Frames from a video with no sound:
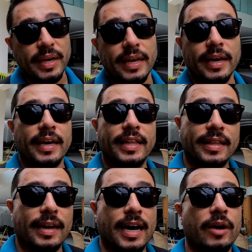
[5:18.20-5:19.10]
Being
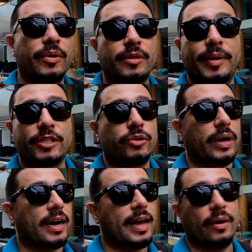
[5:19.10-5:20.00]
in Danao, it means
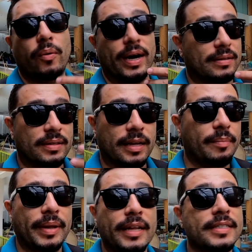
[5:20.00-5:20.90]
you are like what?
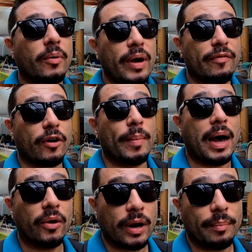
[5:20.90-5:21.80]
10 minutes away from
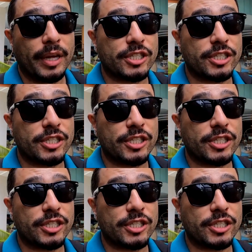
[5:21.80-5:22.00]
Alona